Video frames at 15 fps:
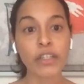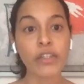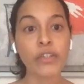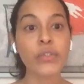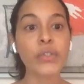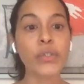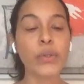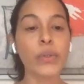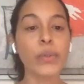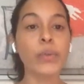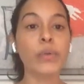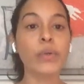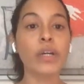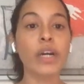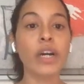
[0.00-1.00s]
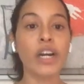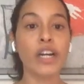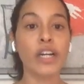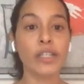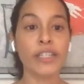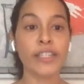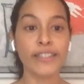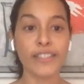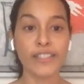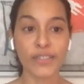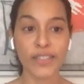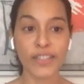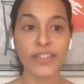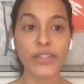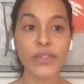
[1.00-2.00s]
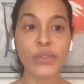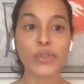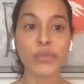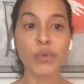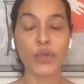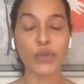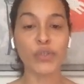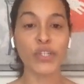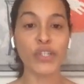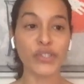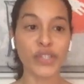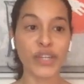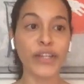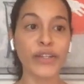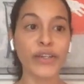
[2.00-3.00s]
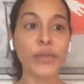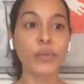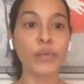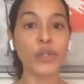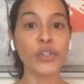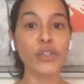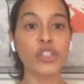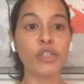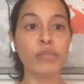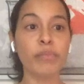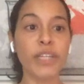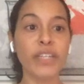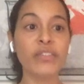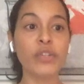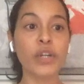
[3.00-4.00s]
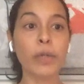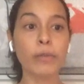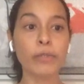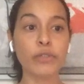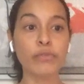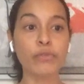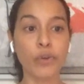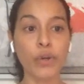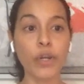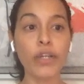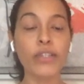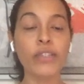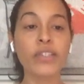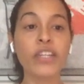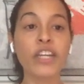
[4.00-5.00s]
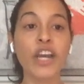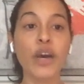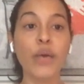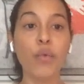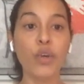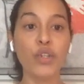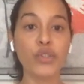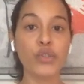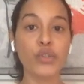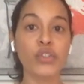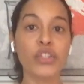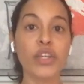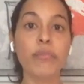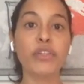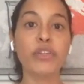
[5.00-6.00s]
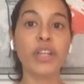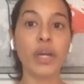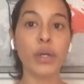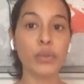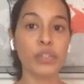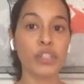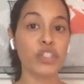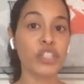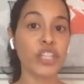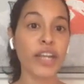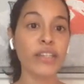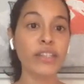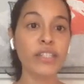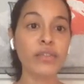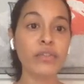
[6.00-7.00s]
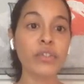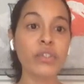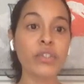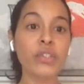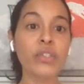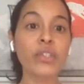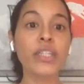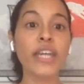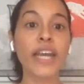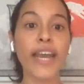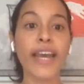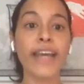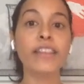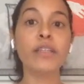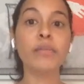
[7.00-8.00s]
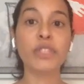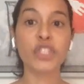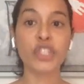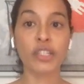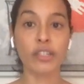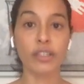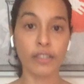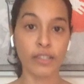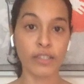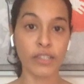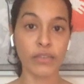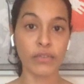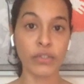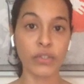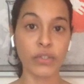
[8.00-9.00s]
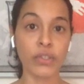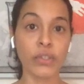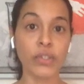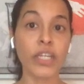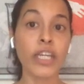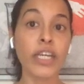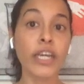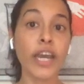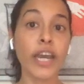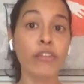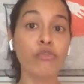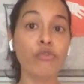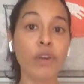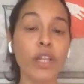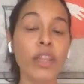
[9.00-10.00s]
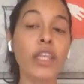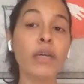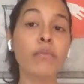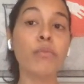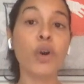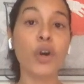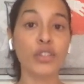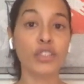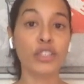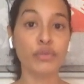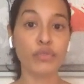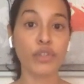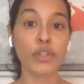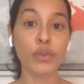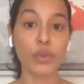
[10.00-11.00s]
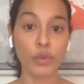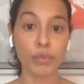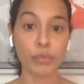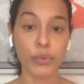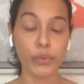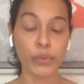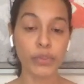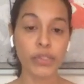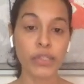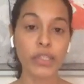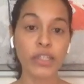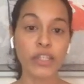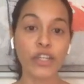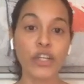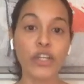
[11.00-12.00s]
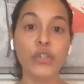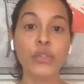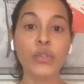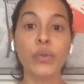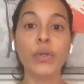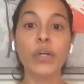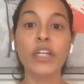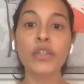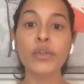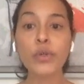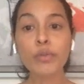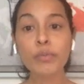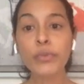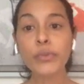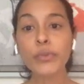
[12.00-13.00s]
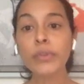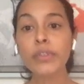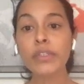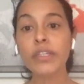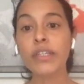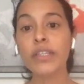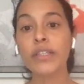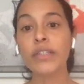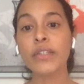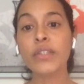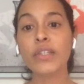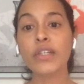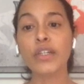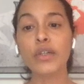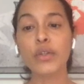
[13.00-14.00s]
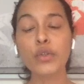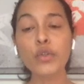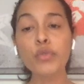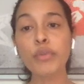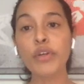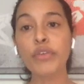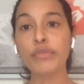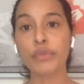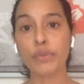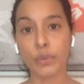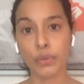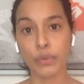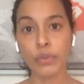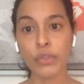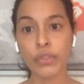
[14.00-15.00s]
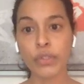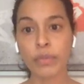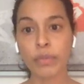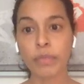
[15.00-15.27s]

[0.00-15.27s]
So in this case, what we decided was the best option for us was to separate out the chat services and the machine learning services and run them on different node pools. So a node pool is a group of nodes